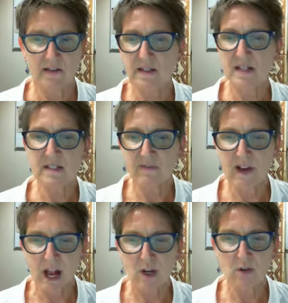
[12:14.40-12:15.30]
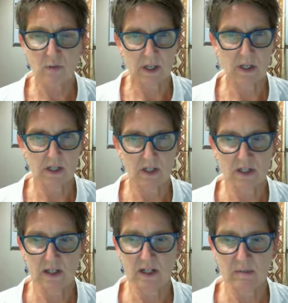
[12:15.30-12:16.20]
that there's value in each
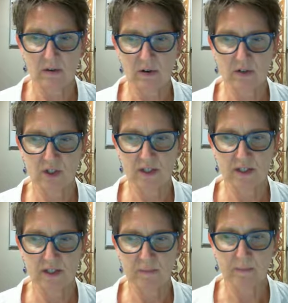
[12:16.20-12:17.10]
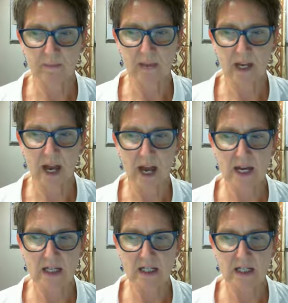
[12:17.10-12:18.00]
of these approaches,
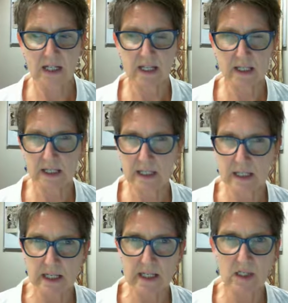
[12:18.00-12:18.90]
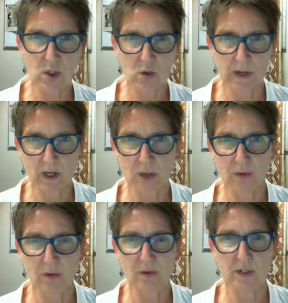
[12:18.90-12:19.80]
and there's a need to
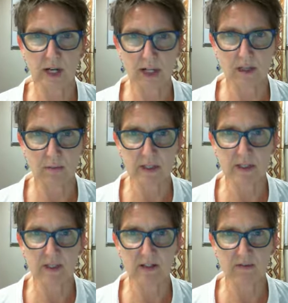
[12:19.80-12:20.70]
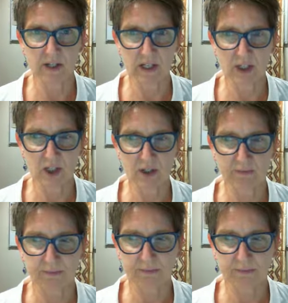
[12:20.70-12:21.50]
include elements of each.